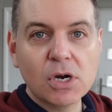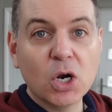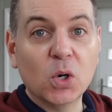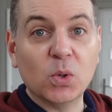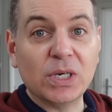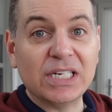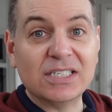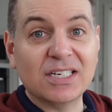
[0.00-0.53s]

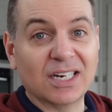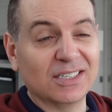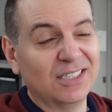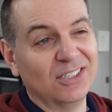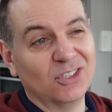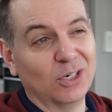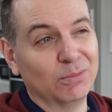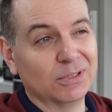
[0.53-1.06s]
Who needs
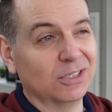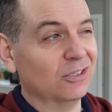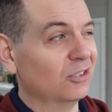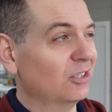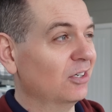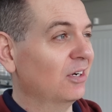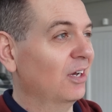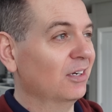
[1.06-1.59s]
19 tops? I
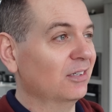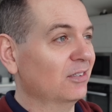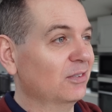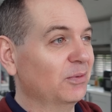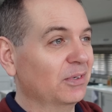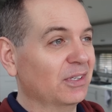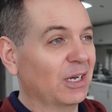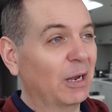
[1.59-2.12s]
don't know. I don't know
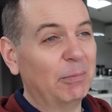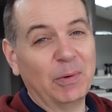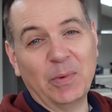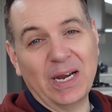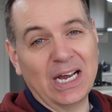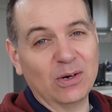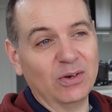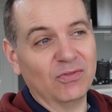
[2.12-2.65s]
whether. I mean,
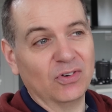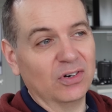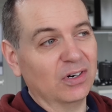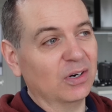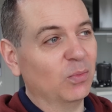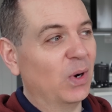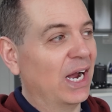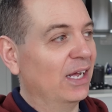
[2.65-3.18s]
we had one for
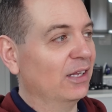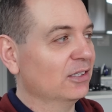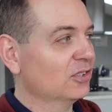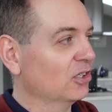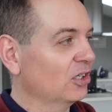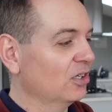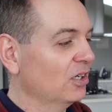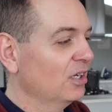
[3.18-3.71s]
a while,
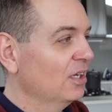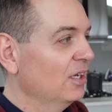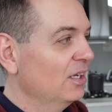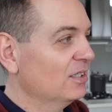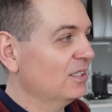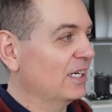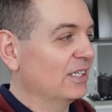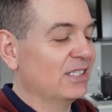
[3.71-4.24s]
so
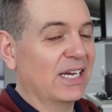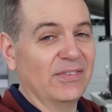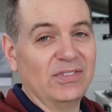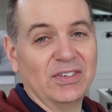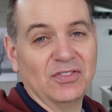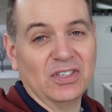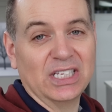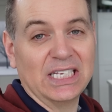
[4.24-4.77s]
it's nice to have
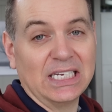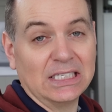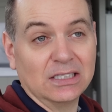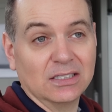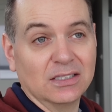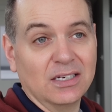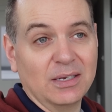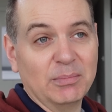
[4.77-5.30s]
different things,
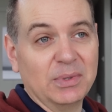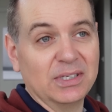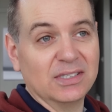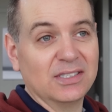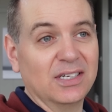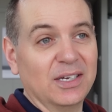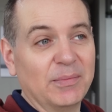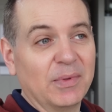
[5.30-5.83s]
isn't it?
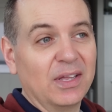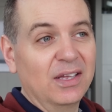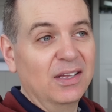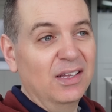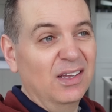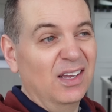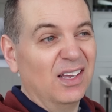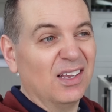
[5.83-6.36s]
But um,
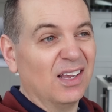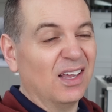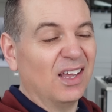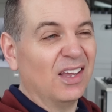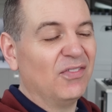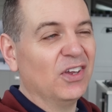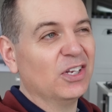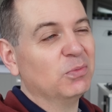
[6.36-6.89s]

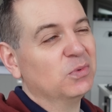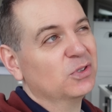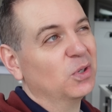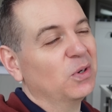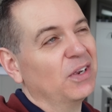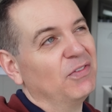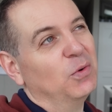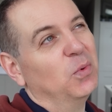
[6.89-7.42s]
if you
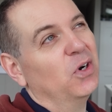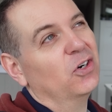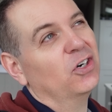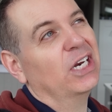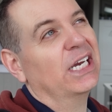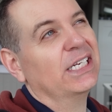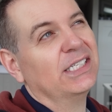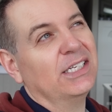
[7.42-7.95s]
so if you wore
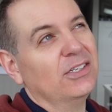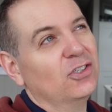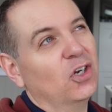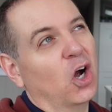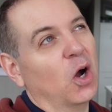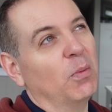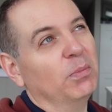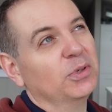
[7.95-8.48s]
19
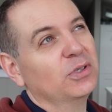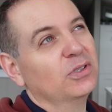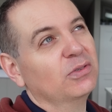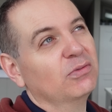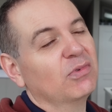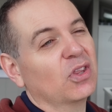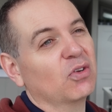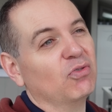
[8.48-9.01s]
tops
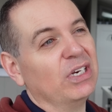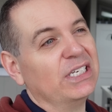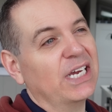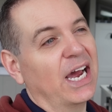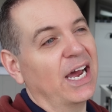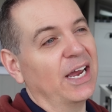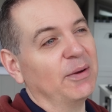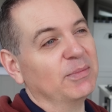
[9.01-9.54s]
three
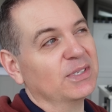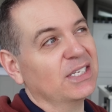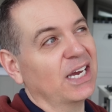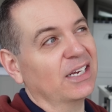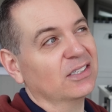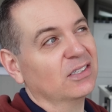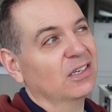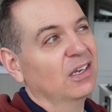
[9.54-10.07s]
times,
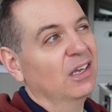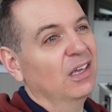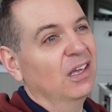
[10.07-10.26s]
that's